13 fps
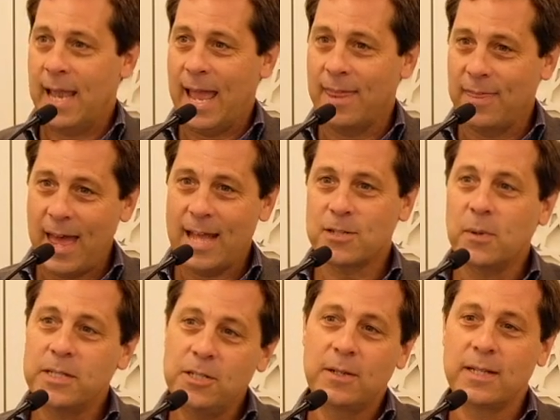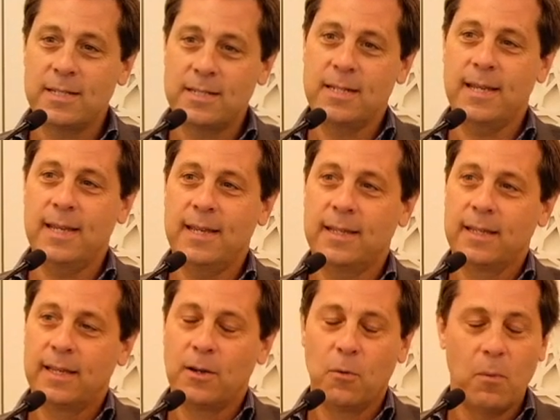And that's what you can
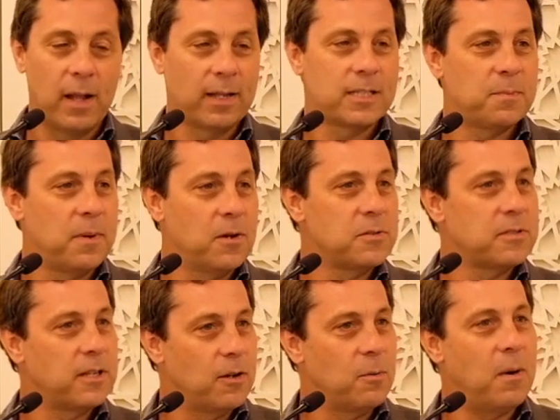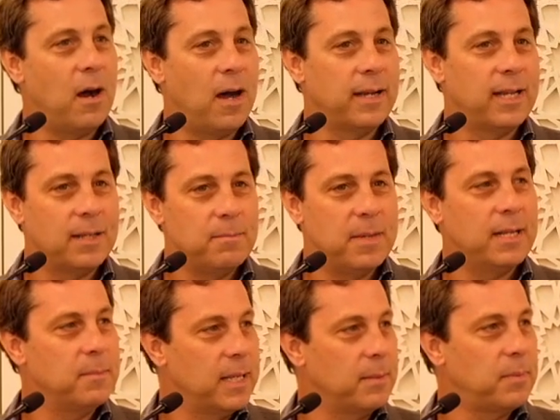see well exposed in Oman in
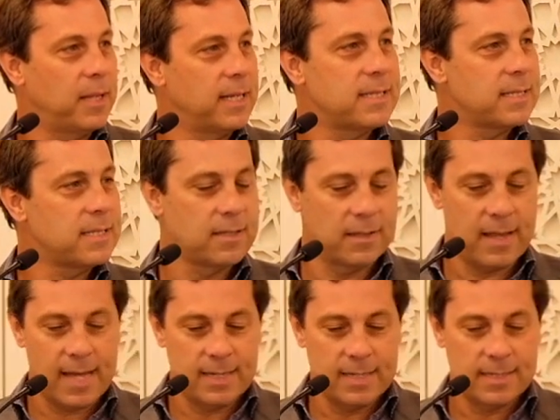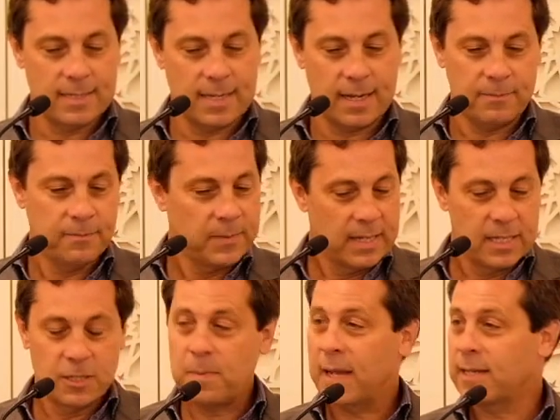many, many places. So that is
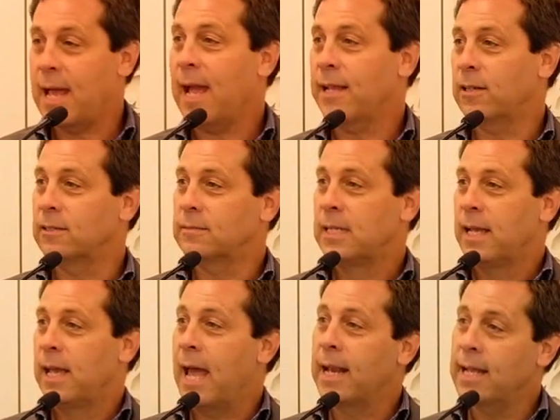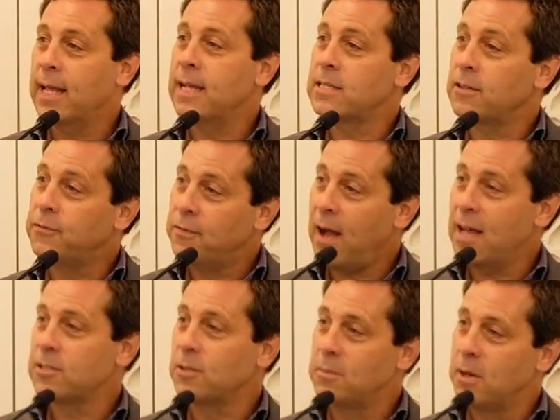spectacular. And again, it's a
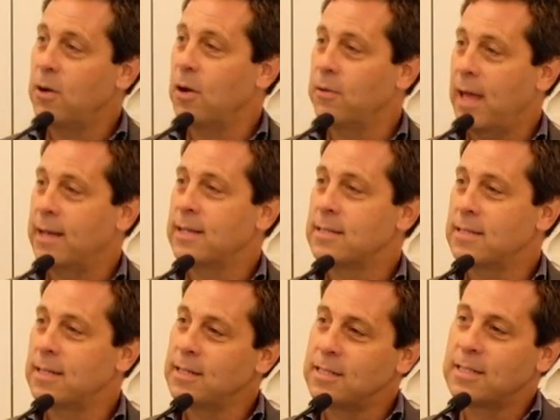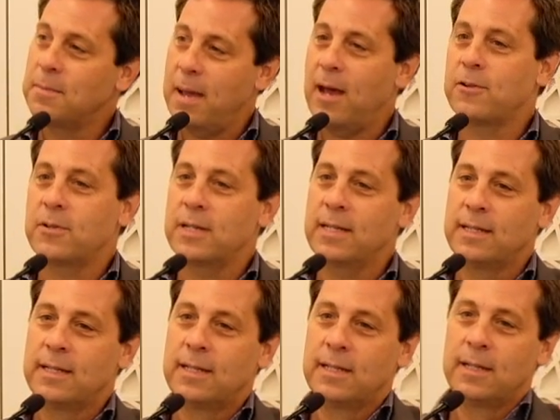fossil Moho. That is, it is the boundary
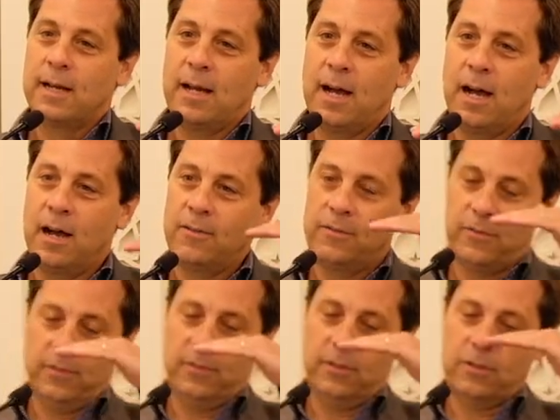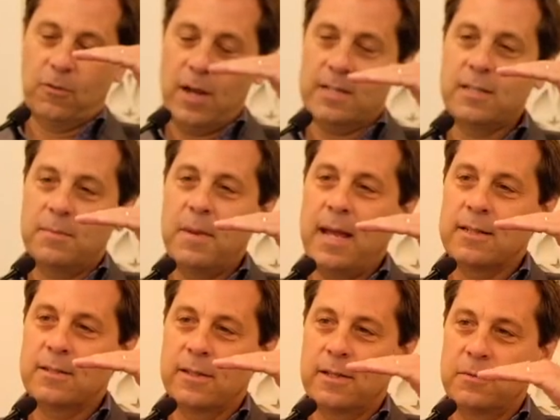of crust and
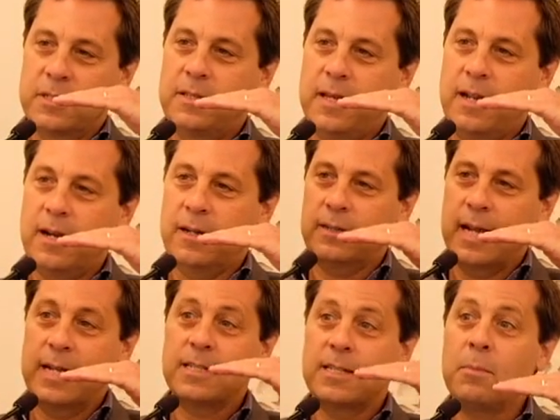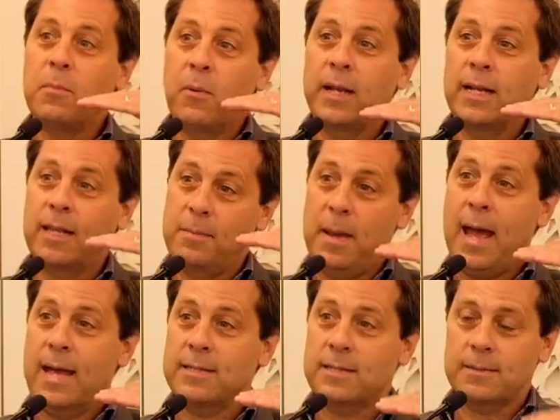mantle that was there at some point in the
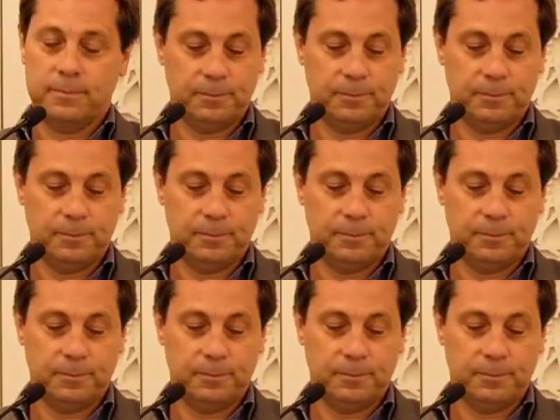past.